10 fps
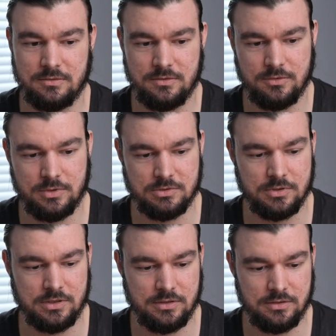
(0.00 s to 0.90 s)
which
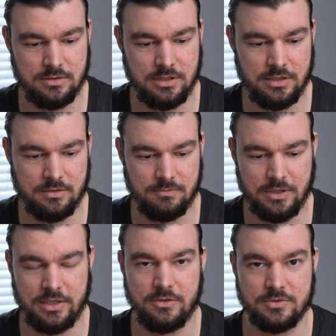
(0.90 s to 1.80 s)
one
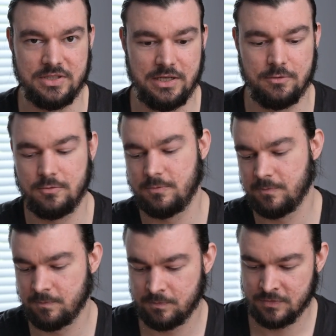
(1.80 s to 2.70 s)
I use now,
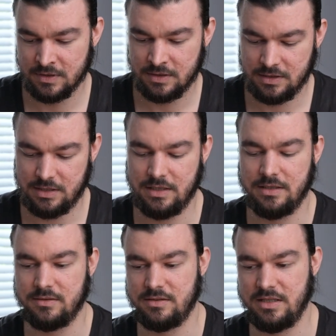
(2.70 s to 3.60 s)

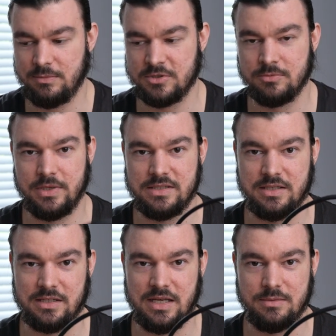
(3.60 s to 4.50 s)
and the Amazon
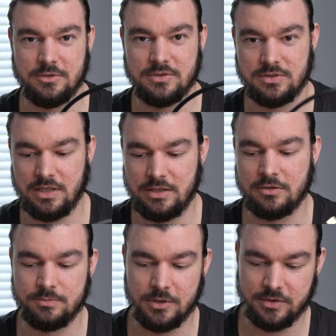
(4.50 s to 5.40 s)
Basic cables. I
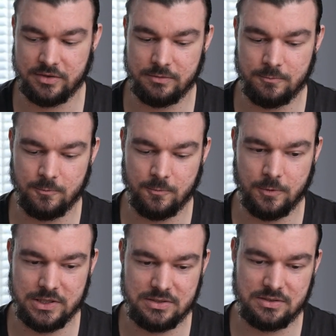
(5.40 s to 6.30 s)
all bought them
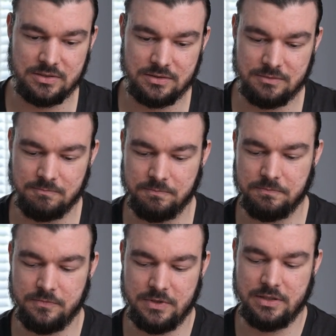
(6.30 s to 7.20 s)
with
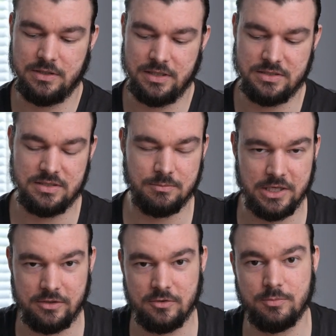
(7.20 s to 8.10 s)
the
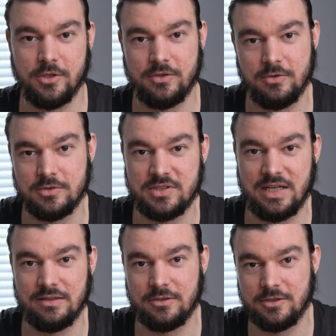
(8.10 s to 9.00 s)
HDMI 2.0
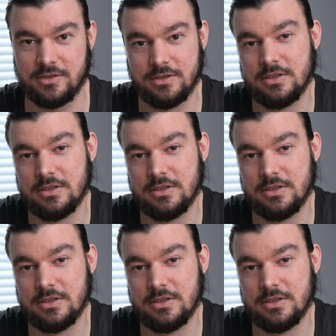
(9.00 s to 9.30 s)
standard,